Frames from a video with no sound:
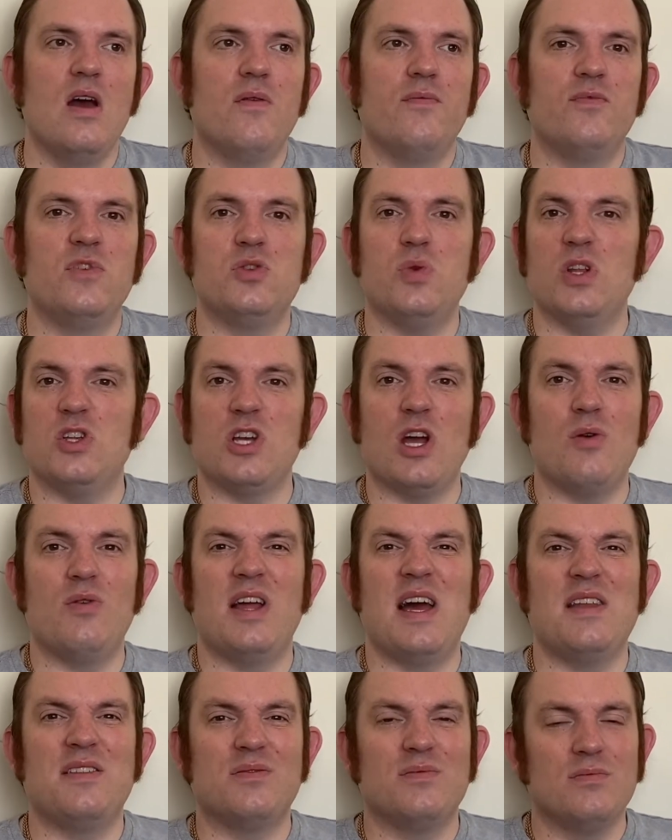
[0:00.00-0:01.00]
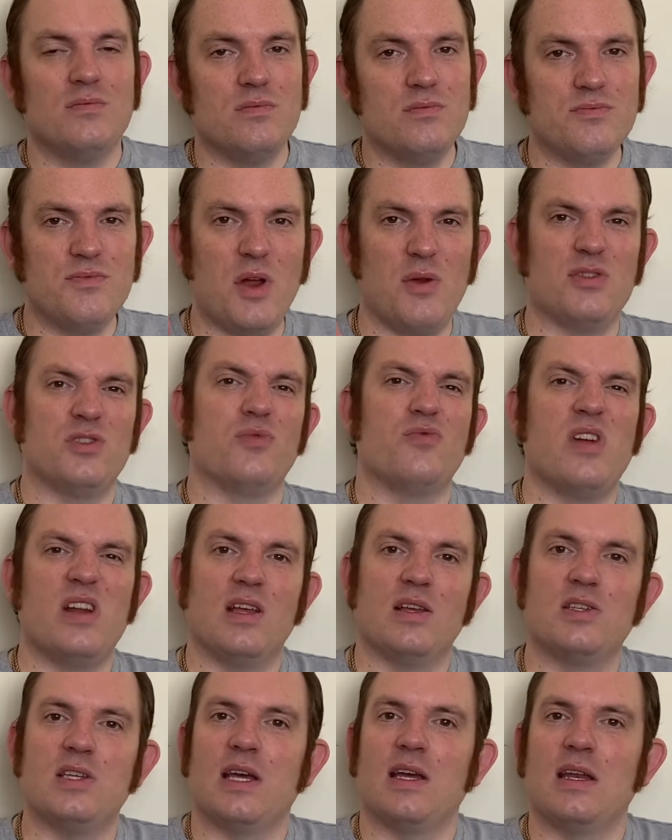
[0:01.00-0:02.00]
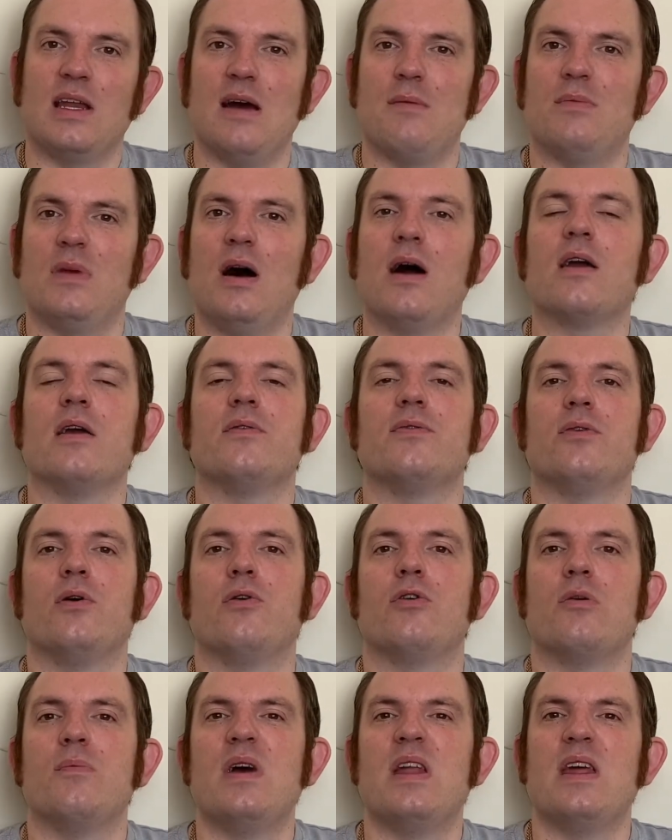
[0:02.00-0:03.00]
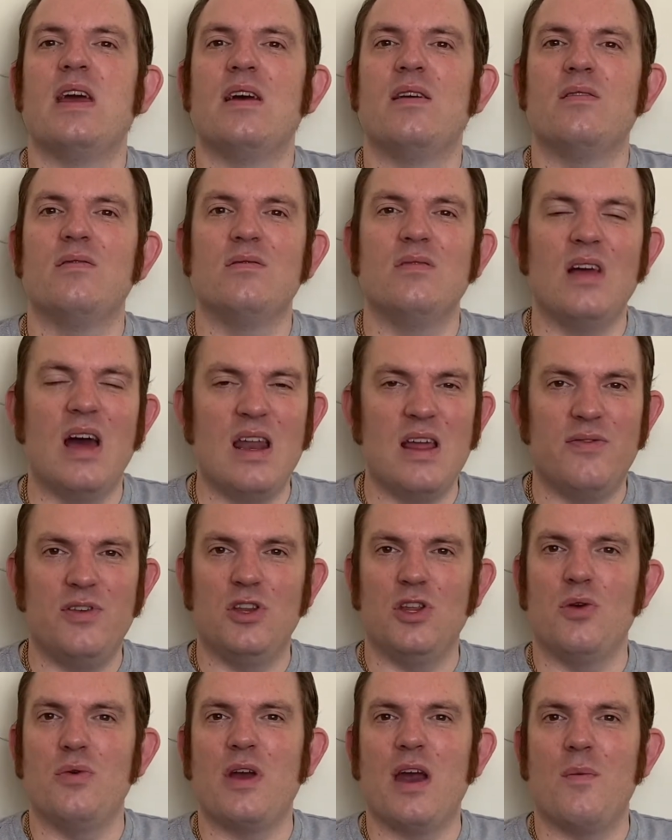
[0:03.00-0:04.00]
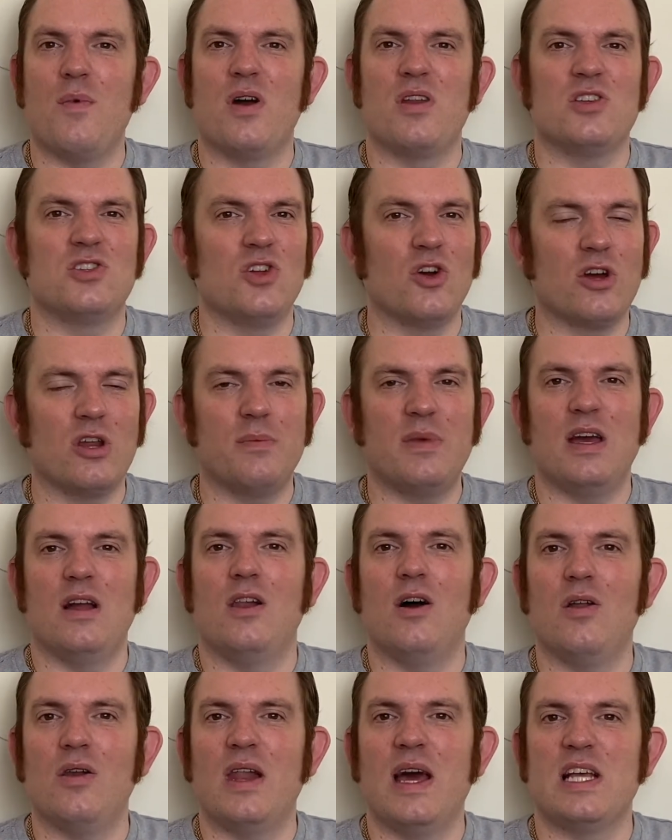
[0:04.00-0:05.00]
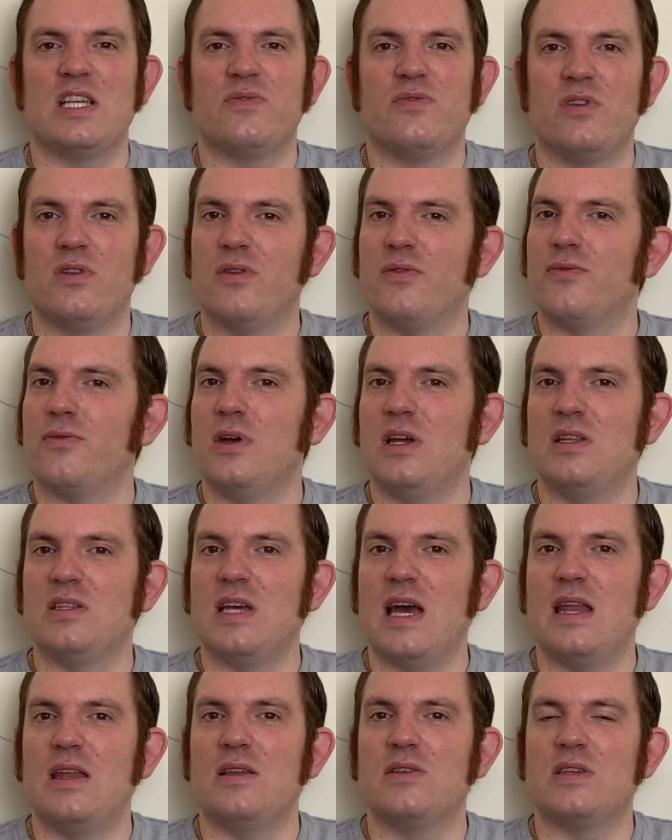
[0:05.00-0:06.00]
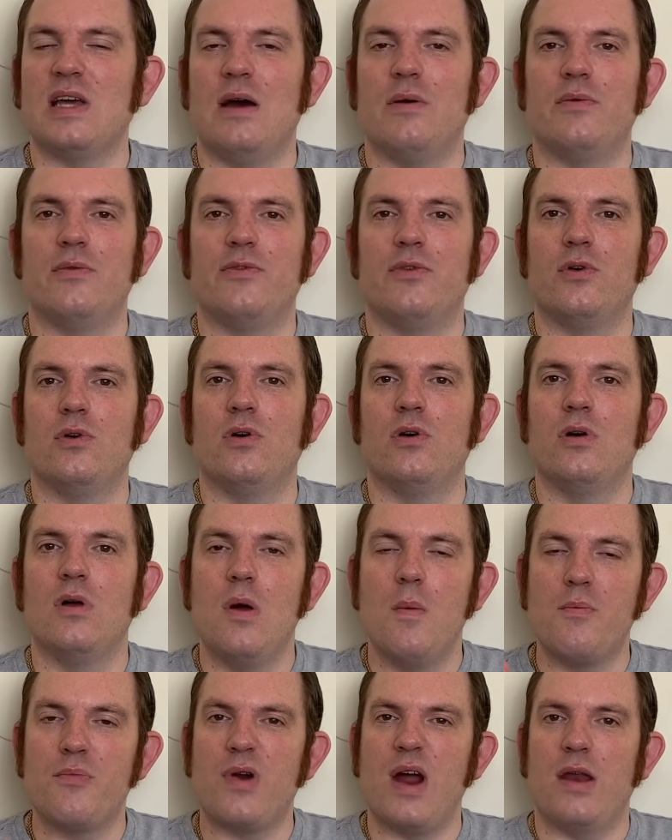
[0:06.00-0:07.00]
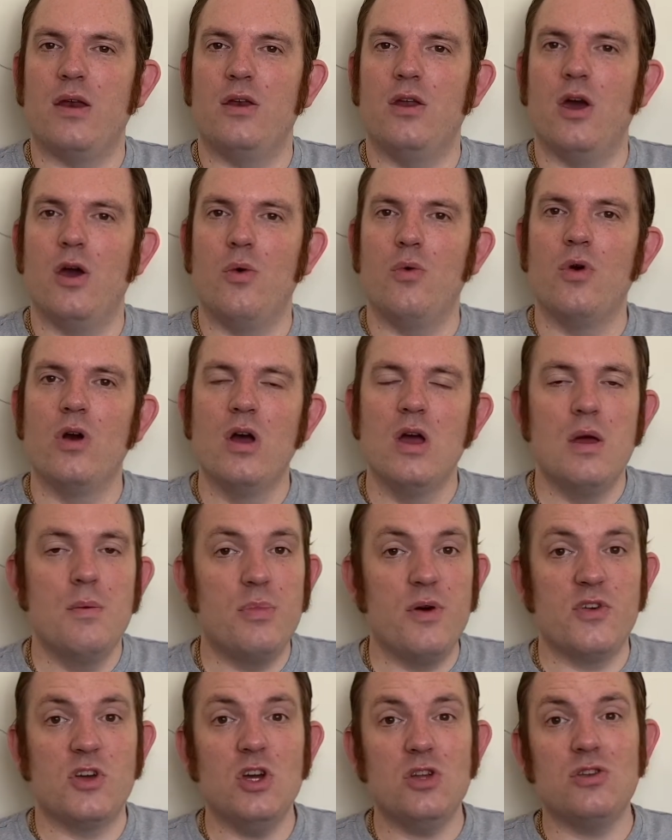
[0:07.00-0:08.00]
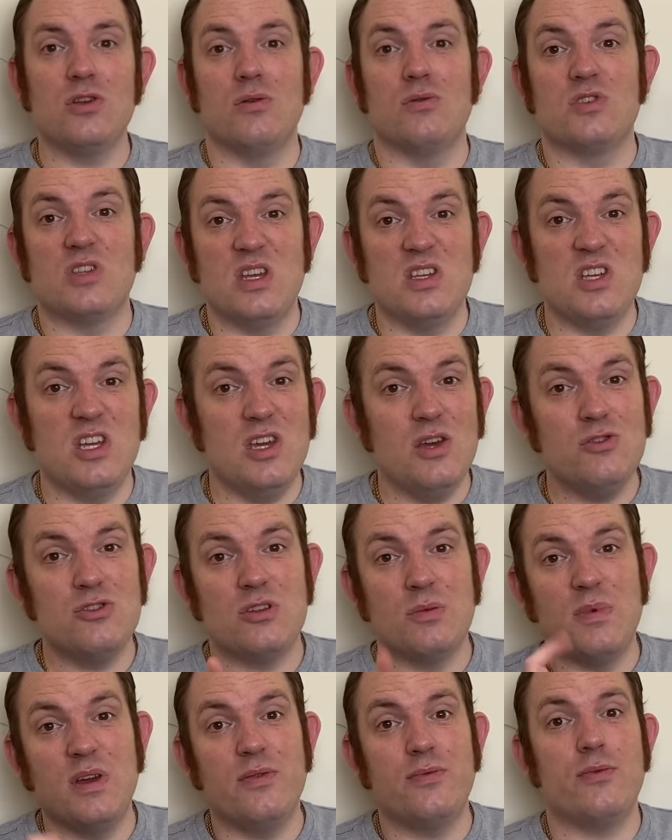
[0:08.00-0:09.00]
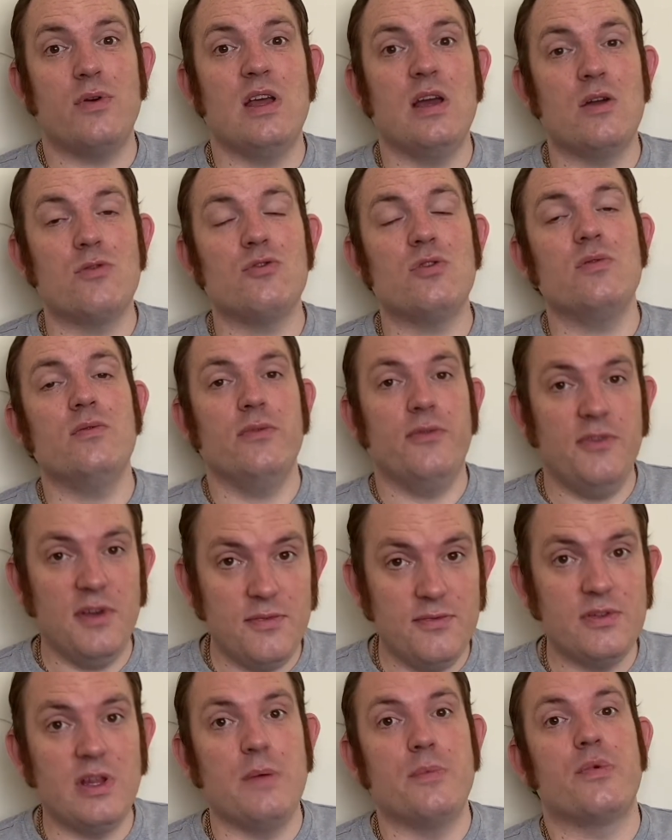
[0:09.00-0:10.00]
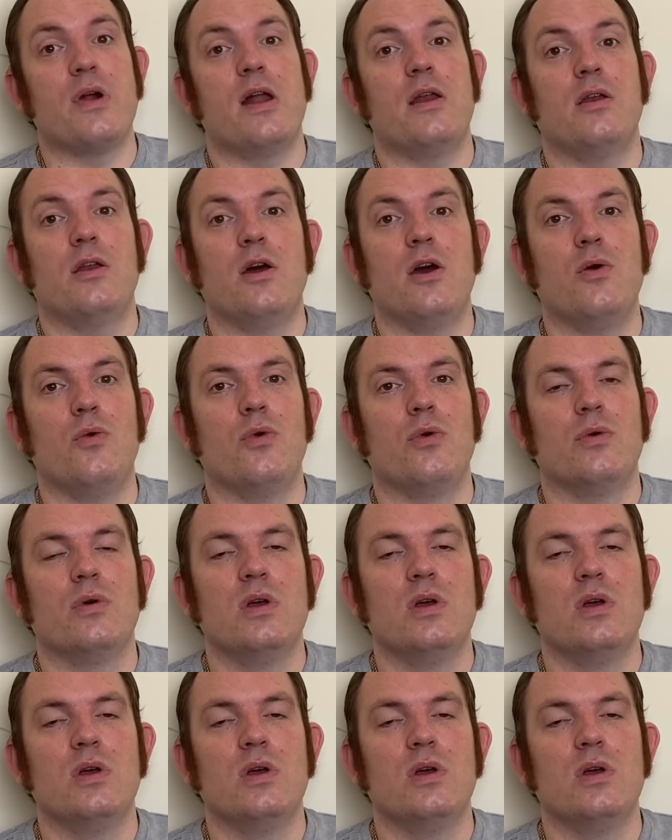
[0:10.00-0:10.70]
The Switch OLED, there isn't really a second-hand market for at the minute, and if you do get one, it's not going to be a lot less than the 310 it's at for brand new. But the good news is it used to be 350 brand new.